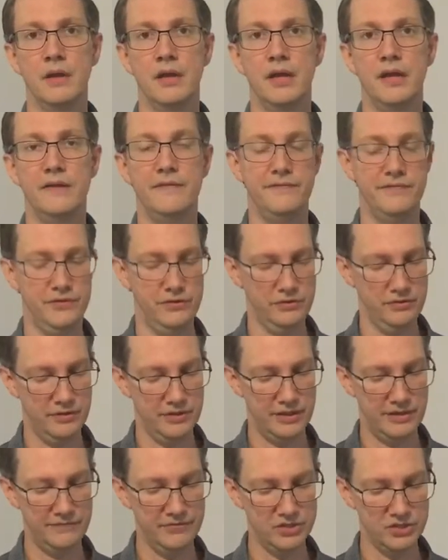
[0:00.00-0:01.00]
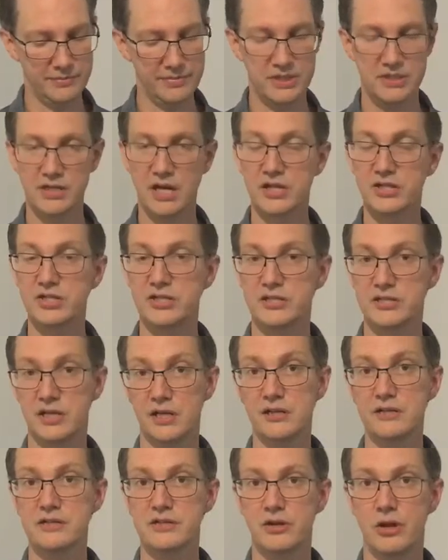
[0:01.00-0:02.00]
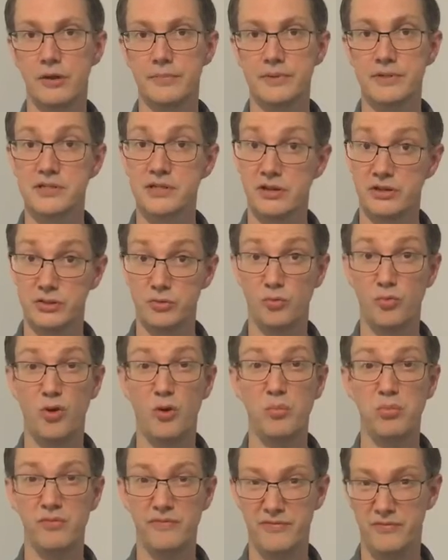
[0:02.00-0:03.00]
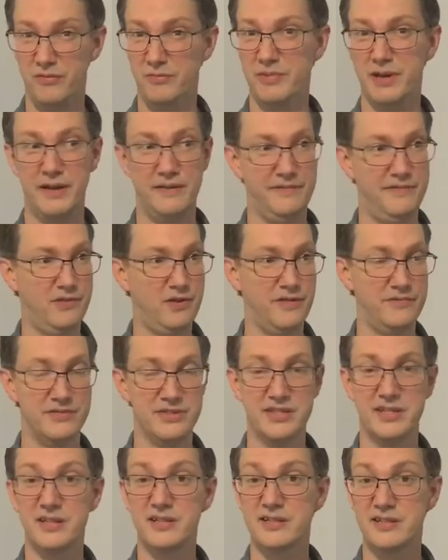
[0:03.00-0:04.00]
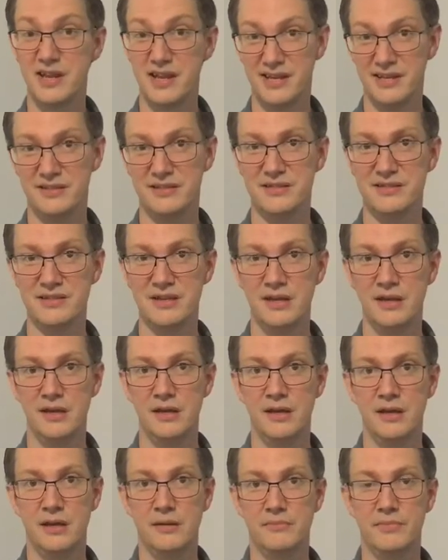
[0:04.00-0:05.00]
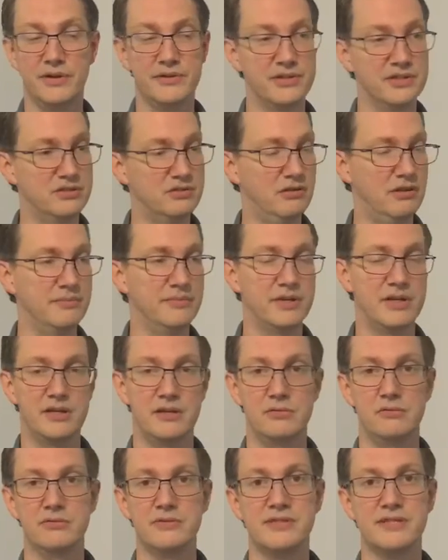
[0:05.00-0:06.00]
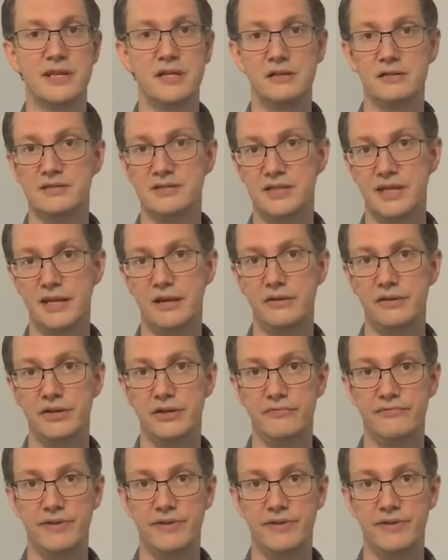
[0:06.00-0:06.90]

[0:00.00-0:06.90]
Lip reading: Every time you touch the telescope, it's going to wobble for about 5 or 6 seconds. By the time that it all settles down and you're